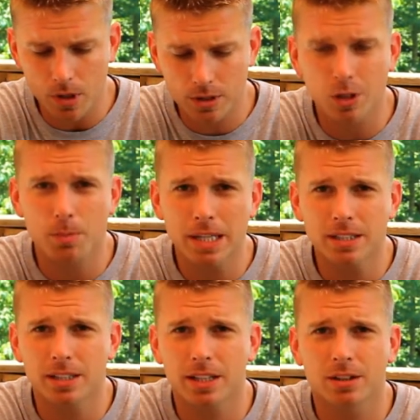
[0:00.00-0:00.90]
So
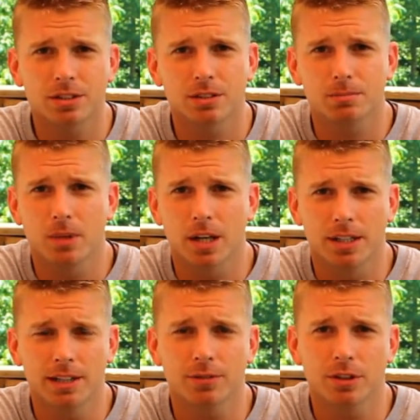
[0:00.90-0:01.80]
basically, there's a
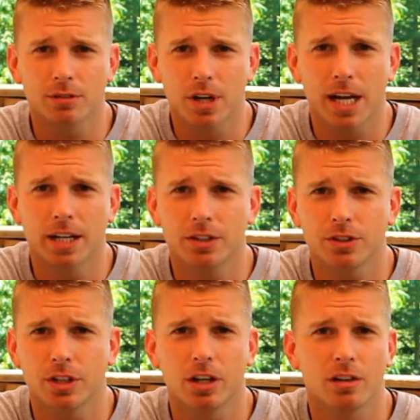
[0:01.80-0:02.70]
different
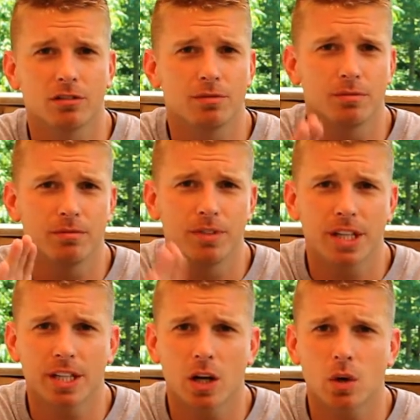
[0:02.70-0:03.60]
range of
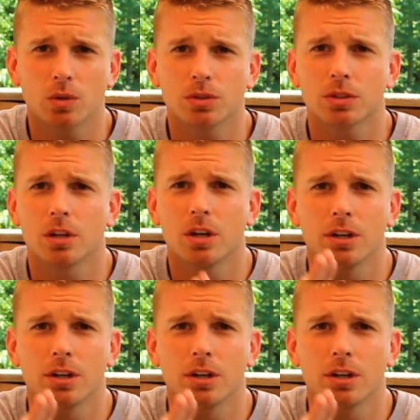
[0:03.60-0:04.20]
videos